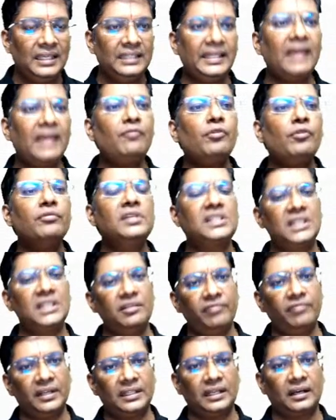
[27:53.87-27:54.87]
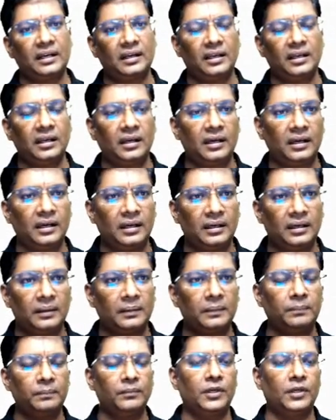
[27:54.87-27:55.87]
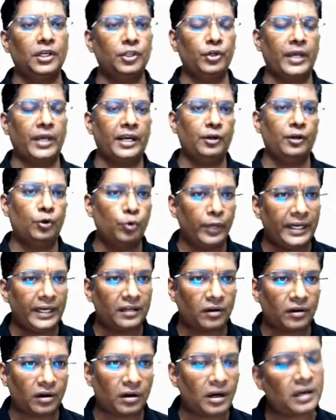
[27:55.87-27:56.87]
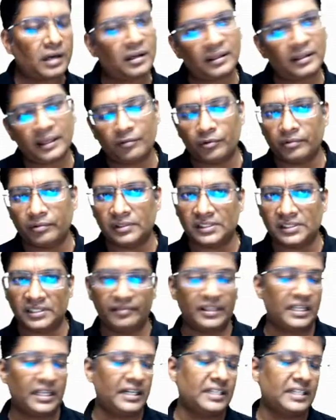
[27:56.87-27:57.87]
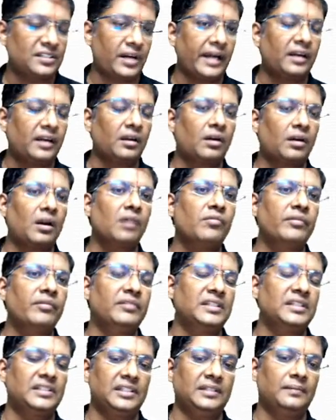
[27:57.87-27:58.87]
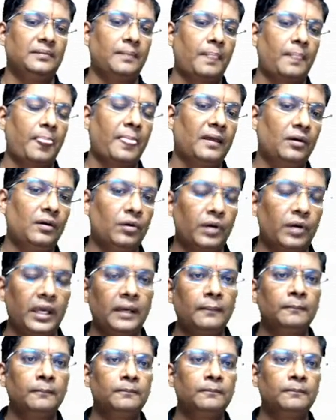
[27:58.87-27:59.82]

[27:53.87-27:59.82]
Then we will see whether you can do it or not. Then we will see whether it is right or wrong. We will see. Okay.